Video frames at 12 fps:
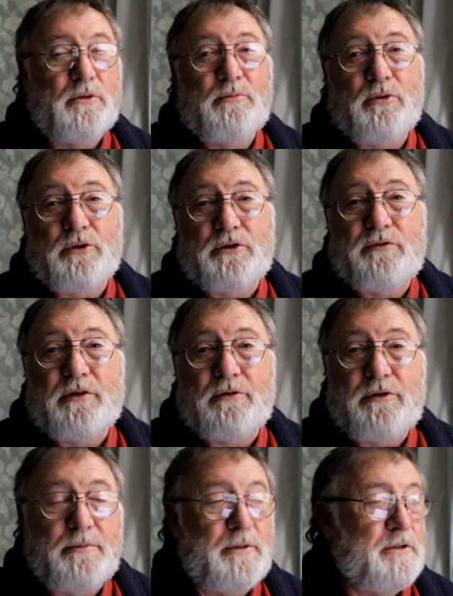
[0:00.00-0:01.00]
books for
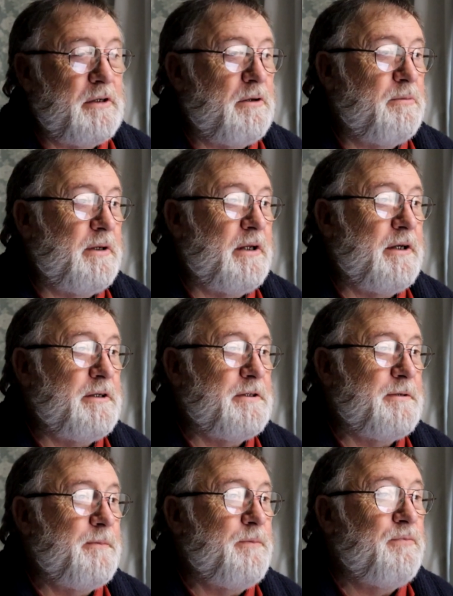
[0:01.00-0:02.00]
Christmas, that'd be nice.